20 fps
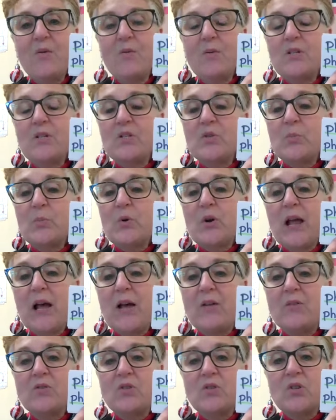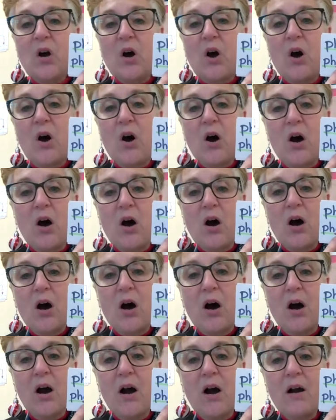which is pronounced
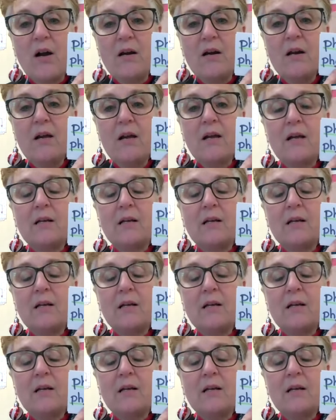R,